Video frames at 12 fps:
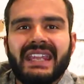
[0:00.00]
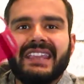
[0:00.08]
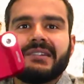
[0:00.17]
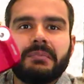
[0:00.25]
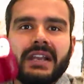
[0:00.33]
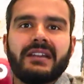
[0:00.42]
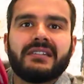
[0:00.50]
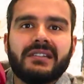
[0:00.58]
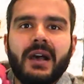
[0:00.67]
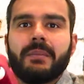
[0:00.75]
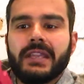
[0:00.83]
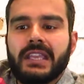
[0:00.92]
takes
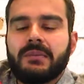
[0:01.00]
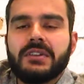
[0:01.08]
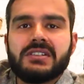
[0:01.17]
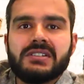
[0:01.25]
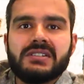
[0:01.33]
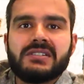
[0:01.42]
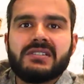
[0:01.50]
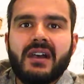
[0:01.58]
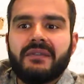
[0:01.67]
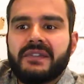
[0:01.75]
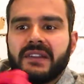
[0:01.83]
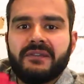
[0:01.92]
microscopic images
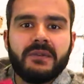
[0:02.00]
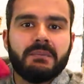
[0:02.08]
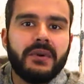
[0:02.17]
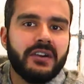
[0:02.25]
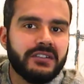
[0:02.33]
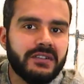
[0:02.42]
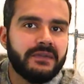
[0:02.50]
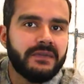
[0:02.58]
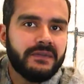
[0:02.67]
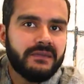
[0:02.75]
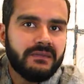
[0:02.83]
of different parts of